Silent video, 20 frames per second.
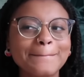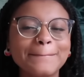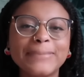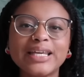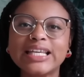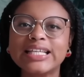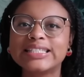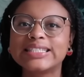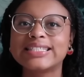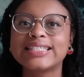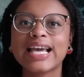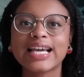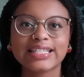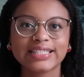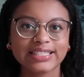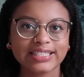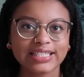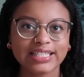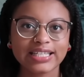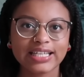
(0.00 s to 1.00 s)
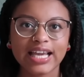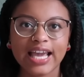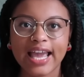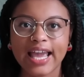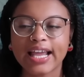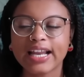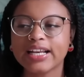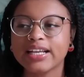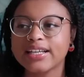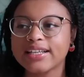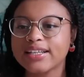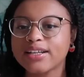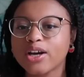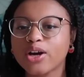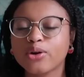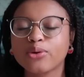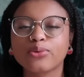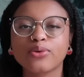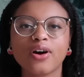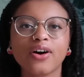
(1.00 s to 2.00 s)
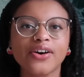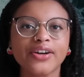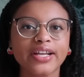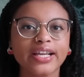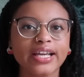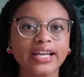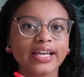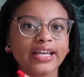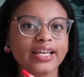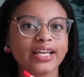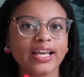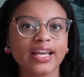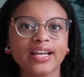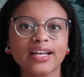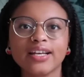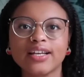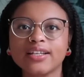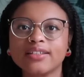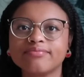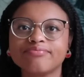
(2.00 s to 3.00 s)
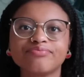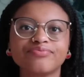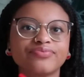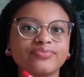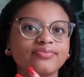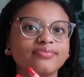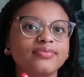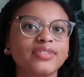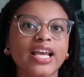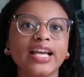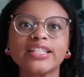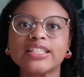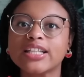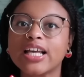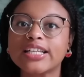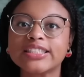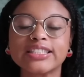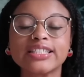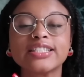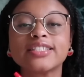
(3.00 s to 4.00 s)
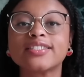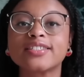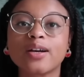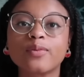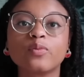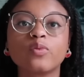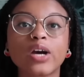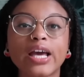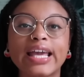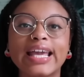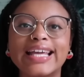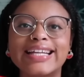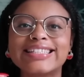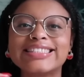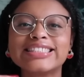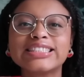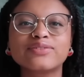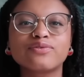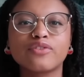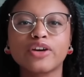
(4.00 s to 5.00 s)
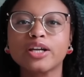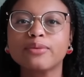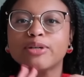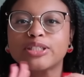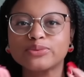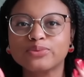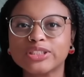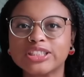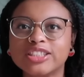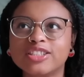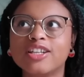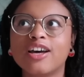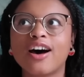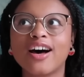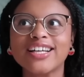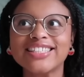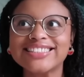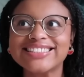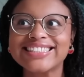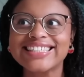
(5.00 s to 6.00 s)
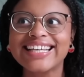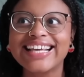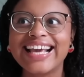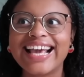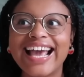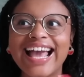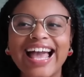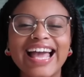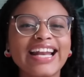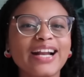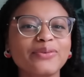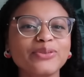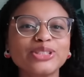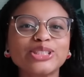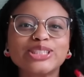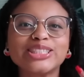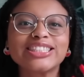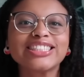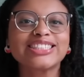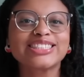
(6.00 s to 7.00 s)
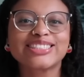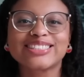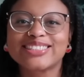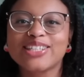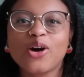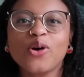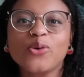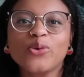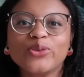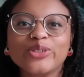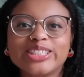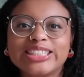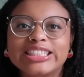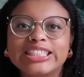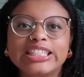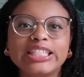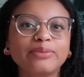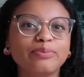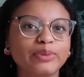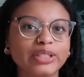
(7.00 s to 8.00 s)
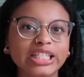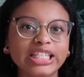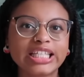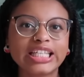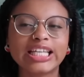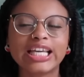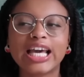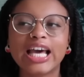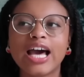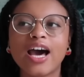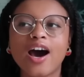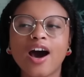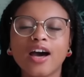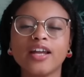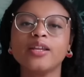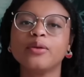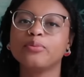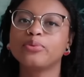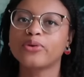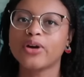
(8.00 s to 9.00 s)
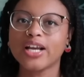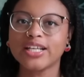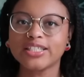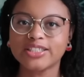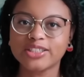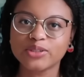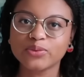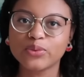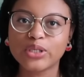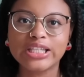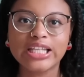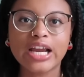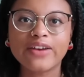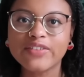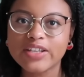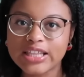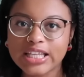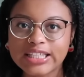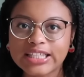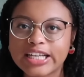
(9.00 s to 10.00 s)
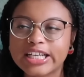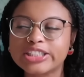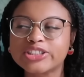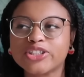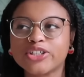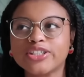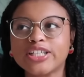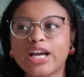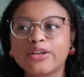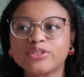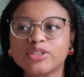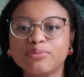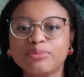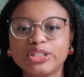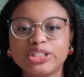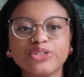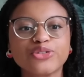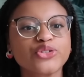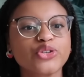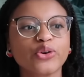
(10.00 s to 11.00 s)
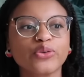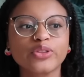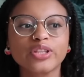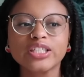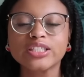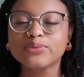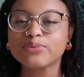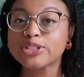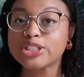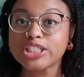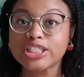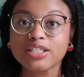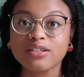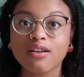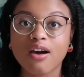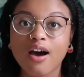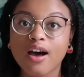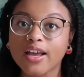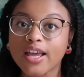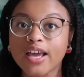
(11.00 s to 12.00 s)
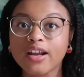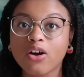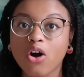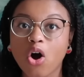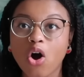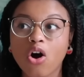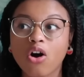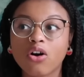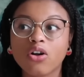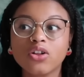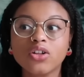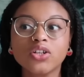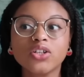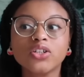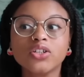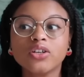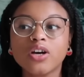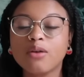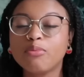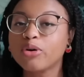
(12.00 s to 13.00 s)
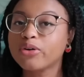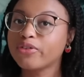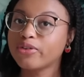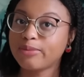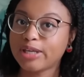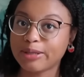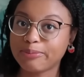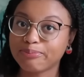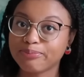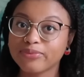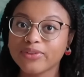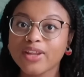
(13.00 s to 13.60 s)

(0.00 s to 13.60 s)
be sexy and erotic and tantalizing in some way and it just very much was not and I was just so deeply unimpressed with everything that it turned out to be so this was just not at all a book for me